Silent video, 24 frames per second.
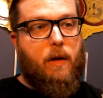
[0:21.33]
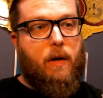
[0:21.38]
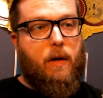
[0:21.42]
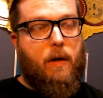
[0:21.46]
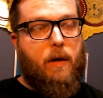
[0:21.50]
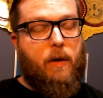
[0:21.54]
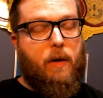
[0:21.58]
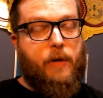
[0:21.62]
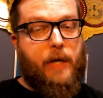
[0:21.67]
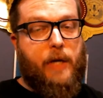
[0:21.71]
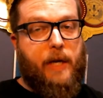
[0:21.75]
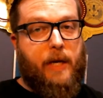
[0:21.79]

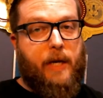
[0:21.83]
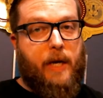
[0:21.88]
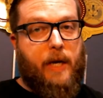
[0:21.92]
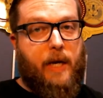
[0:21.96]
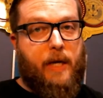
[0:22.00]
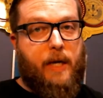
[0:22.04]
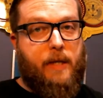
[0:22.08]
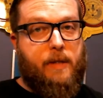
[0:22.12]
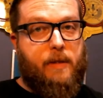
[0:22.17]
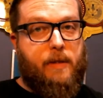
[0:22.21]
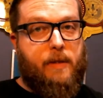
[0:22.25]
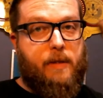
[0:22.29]
okay
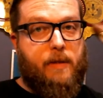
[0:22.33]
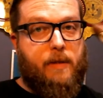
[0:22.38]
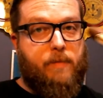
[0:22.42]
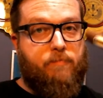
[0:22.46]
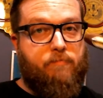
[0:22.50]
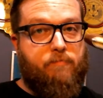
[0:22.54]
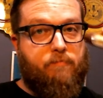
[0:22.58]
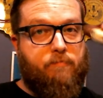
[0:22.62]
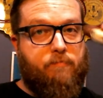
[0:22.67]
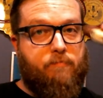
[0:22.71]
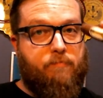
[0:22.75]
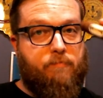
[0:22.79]
guys,
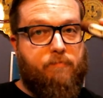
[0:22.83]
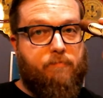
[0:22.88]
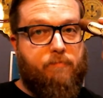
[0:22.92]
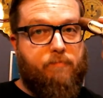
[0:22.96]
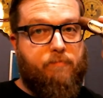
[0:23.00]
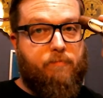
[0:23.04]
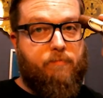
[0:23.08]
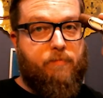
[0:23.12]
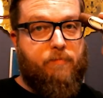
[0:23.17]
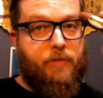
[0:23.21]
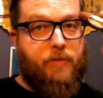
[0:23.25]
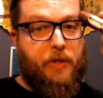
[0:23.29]

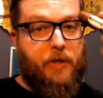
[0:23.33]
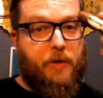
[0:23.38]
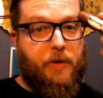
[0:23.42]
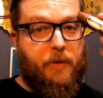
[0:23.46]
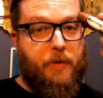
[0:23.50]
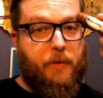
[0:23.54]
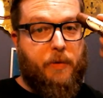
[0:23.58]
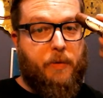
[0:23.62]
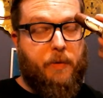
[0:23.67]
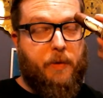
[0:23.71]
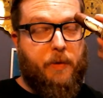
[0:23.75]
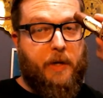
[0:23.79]

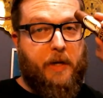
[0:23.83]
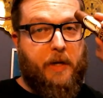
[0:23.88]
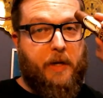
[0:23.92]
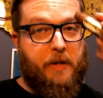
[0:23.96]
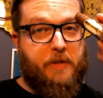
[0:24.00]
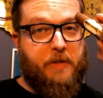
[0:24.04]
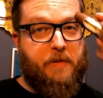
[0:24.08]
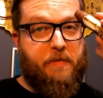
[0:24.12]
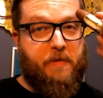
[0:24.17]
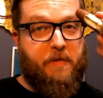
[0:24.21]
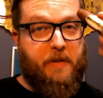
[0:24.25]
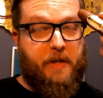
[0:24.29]
so
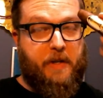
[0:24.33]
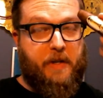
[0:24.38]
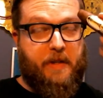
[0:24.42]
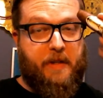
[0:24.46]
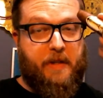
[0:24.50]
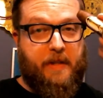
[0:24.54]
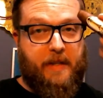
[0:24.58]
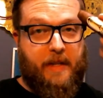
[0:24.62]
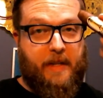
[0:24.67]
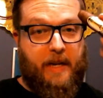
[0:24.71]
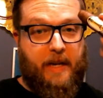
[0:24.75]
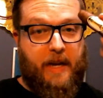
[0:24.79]
here's a funny
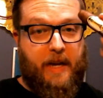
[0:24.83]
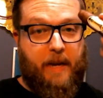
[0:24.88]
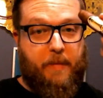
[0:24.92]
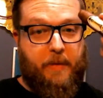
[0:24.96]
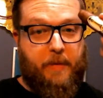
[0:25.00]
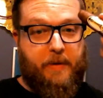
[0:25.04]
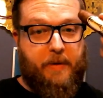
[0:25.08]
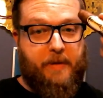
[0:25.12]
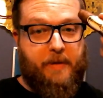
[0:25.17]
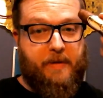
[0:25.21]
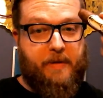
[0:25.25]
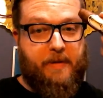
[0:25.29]
thing that
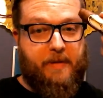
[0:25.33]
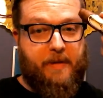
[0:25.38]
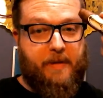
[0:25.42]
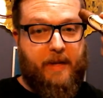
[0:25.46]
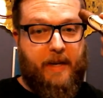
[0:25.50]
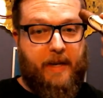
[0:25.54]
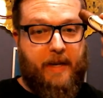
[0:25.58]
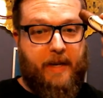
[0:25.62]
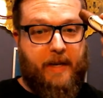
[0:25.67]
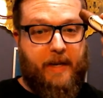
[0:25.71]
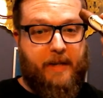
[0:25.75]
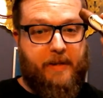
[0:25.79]
happened,
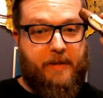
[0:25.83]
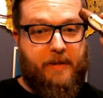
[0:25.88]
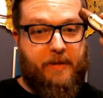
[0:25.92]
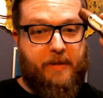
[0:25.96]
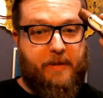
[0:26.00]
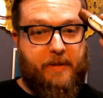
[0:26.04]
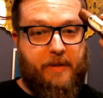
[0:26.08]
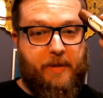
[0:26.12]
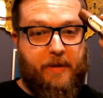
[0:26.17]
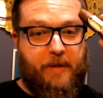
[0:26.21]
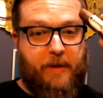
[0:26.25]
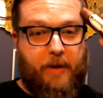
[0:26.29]
and
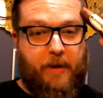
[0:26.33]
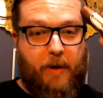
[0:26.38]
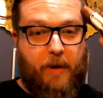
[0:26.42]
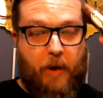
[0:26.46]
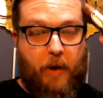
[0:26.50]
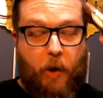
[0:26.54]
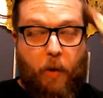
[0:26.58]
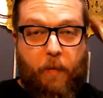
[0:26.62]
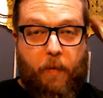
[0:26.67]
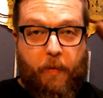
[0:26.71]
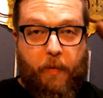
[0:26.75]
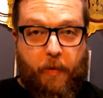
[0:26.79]

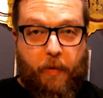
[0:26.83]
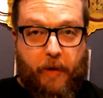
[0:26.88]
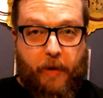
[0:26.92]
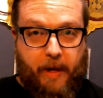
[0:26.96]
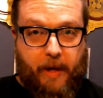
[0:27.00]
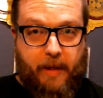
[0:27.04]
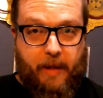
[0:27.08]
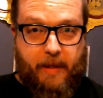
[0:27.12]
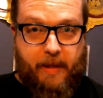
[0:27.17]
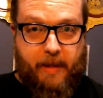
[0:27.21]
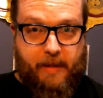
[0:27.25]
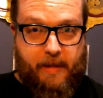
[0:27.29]

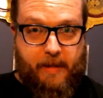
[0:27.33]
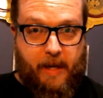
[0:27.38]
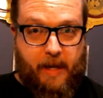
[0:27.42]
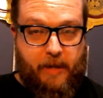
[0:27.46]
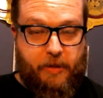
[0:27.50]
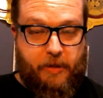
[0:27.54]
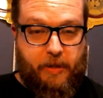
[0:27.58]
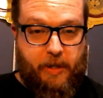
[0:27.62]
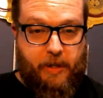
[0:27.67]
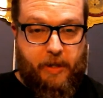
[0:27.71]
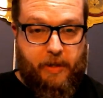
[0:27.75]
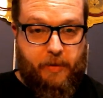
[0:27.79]
hopefully this
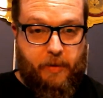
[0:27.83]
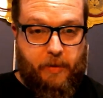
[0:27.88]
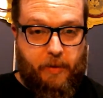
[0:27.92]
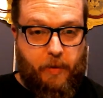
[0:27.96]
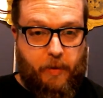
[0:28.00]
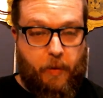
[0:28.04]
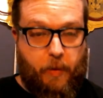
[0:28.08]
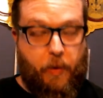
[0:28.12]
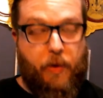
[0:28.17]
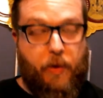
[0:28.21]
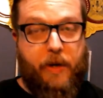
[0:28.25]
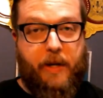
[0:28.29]
actually gets
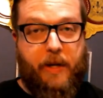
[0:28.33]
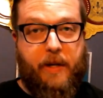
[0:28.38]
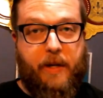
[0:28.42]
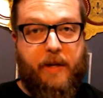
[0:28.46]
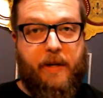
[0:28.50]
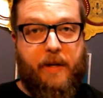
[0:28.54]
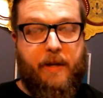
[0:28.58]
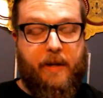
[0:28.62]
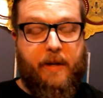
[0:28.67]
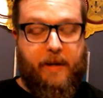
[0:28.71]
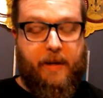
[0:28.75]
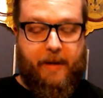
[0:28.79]
recorded.
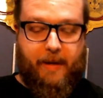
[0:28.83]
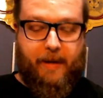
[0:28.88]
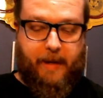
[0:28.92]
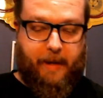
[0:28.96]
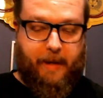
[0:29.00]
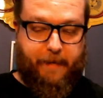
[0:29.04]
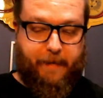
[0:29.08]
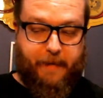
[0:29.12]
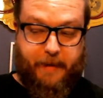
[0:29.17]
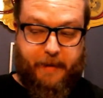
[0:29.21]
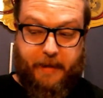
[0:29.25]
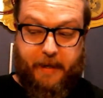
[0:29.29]

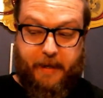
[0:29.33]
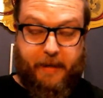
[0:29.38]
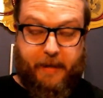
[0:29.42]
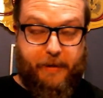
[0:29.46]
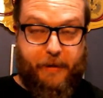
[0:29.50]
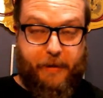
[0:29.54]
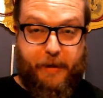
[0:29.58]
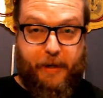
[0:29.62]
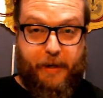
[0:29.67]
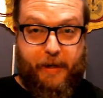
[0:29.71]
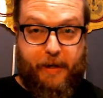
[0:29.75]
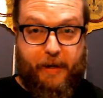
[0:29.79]
If it does,
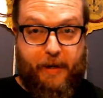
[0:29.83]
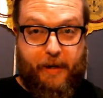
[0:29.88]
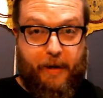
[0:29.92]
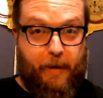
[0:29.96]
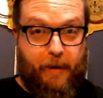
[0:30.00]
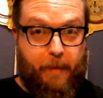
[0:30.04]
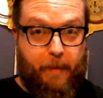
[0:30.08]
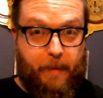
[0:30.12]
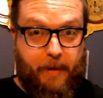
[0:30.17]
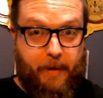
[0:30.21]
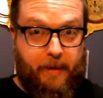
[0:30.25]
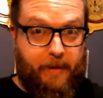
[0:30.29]
you're gonna
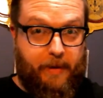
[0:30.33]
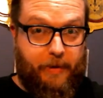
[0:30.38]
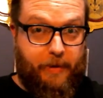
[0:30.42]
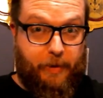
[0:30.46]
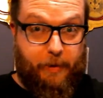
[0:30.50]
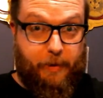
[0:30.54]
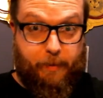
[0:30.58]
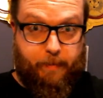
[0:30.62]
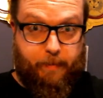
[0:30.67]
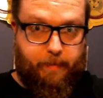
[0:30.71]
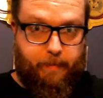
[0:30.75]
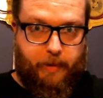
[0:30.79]
know because
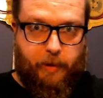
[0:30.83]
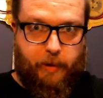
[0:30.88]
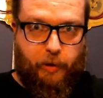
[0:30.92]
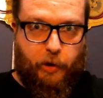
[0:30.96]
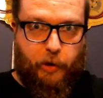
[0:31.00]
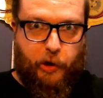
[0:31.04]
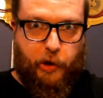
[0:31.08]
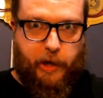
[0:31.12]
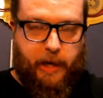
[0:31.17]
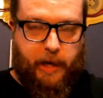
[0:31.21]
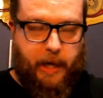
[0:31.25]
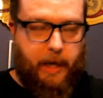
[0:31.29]
you're you're
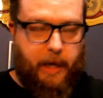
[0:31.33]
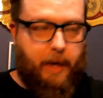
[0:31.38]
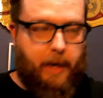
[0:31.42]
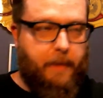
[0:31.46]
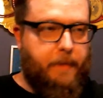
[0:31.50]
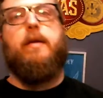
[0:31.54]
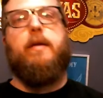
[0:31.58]
looking at it.